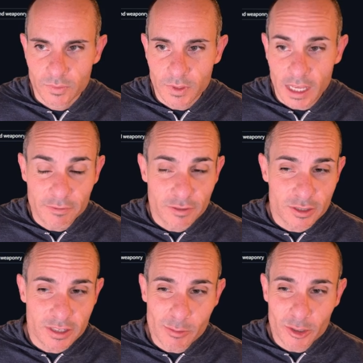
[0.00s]
And for
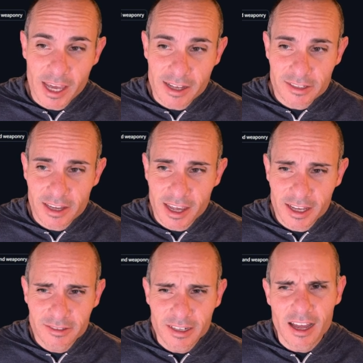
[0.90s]
Stable Cascade,
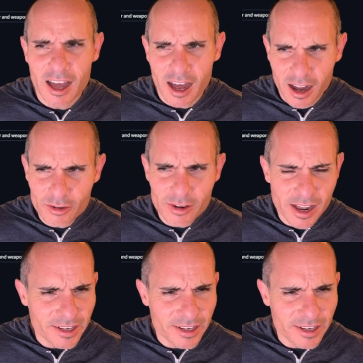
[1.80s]
all right,